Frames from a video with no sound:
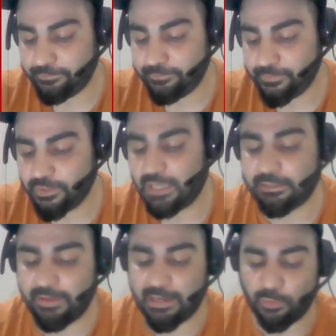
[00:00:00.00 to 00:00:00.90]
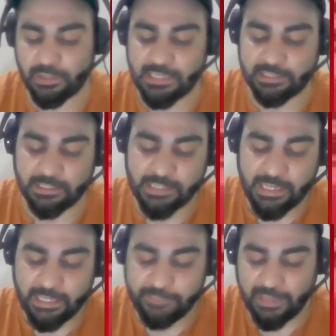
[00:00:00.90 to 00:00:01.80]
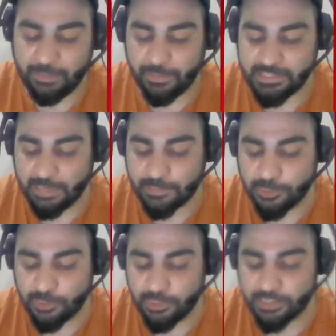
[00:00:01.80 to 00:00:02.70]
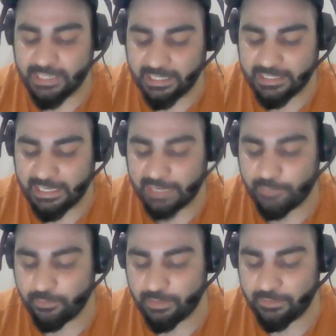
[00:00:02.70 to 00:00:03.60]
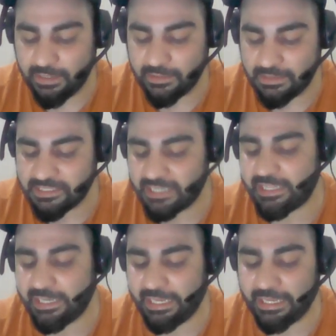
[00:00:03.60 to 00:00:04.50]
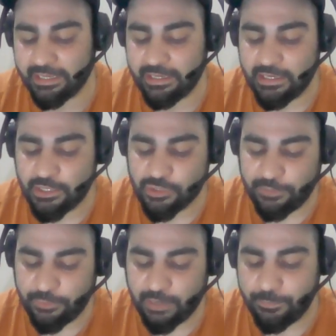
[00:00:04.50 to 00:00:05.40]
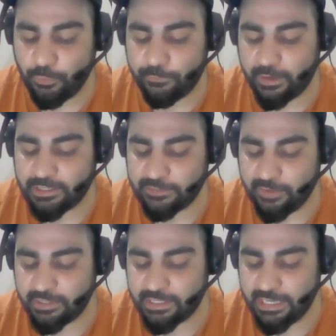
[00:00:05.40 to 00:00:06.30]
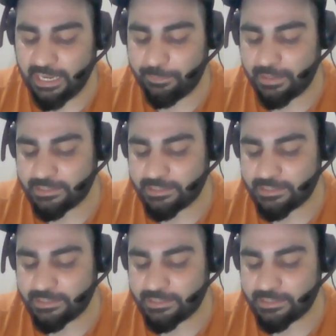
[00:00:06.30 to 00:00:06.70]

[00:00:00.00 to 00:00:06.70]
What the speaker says: The other way around is like this: if a plus epsilon is greater than f of is greater than a, so if you compute function a plus